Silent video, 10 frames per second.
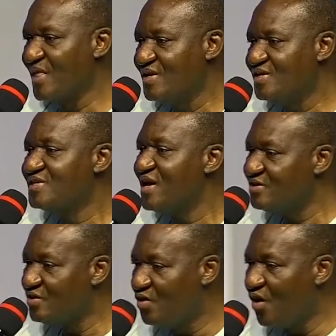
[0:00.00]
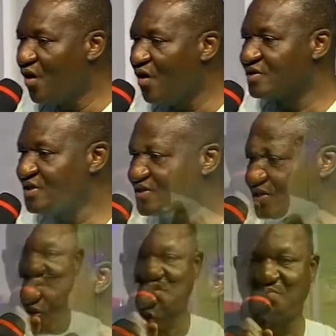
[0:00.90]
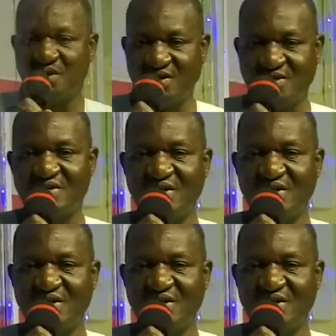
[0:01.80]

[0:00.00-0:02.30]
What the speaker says: he said, God is a spirit.